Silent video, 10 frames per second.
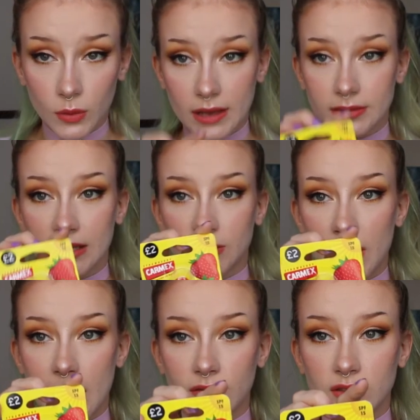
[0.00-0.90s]
it has an S
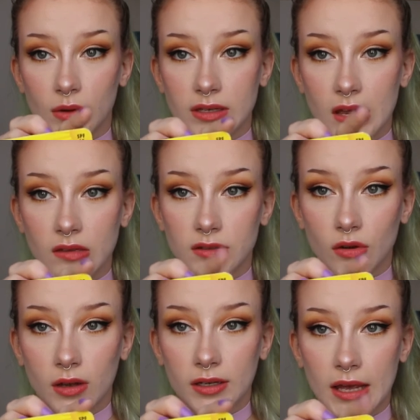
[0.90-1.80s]
P F, so I can take this
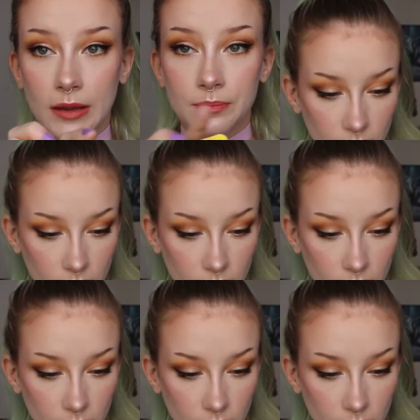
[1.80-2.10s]
on holiday.